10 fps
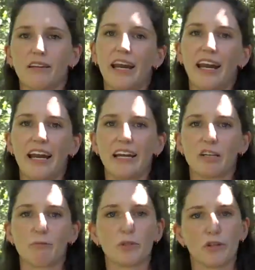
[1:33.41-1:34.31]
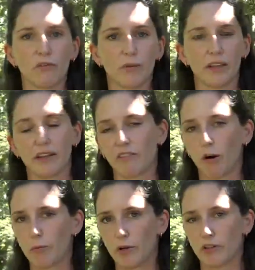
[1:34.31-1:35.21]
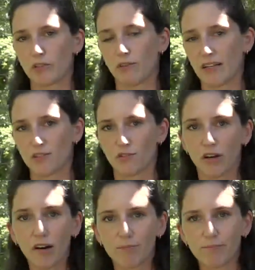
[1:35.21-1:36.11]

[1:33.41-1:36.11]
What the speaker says: and observe whether they've got myrtle rust or not.